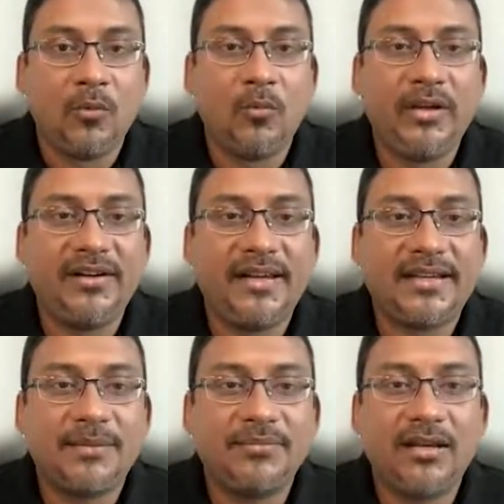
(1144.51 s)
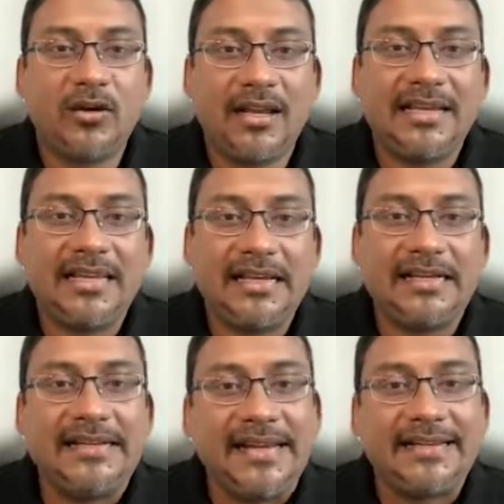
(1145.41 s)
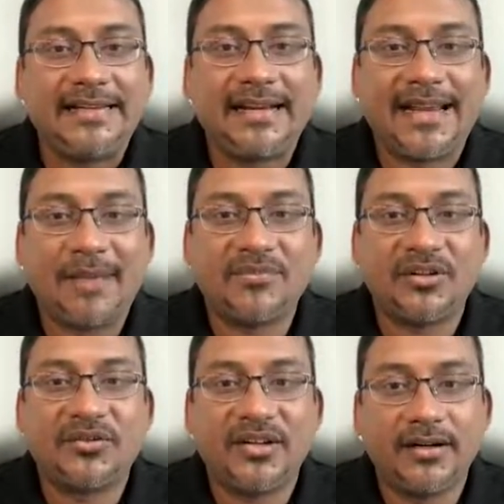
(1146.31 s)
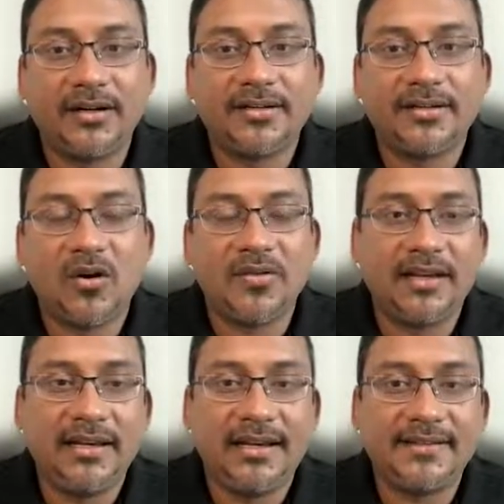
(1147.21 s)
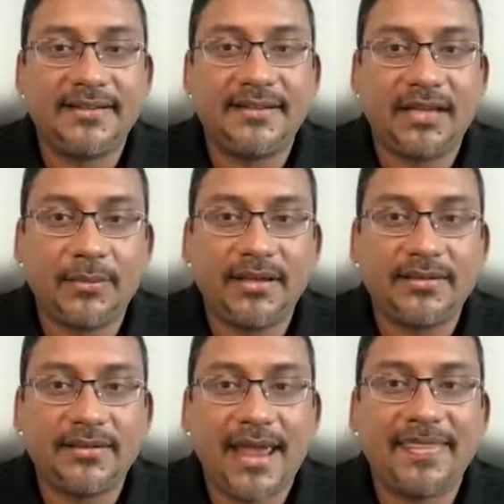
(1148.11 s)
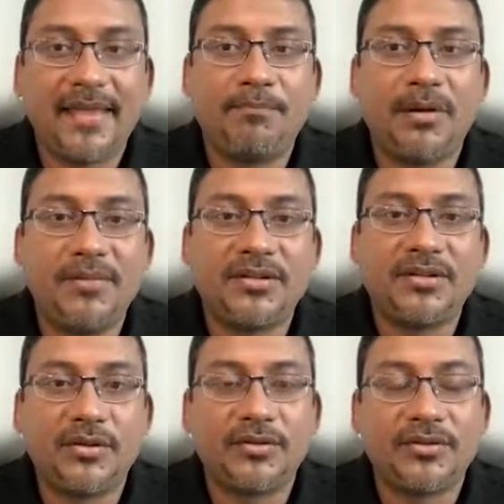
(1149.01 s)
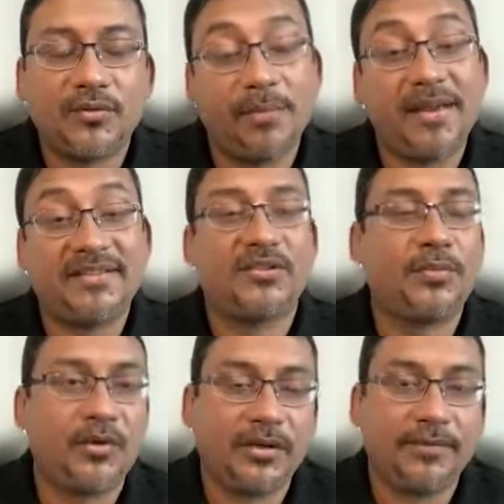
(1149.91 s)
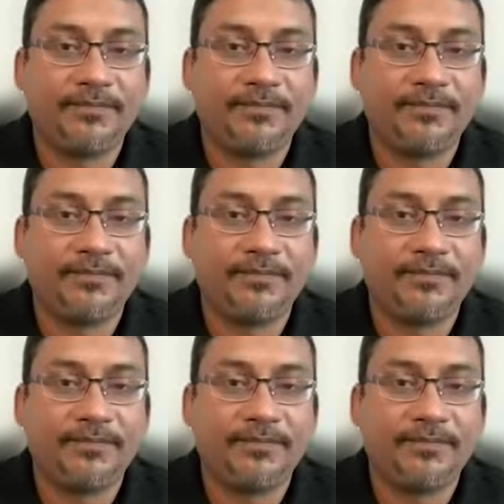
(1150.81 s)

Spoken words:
We create something called create data capture triggers on the legacy database and then publish those to a message broker.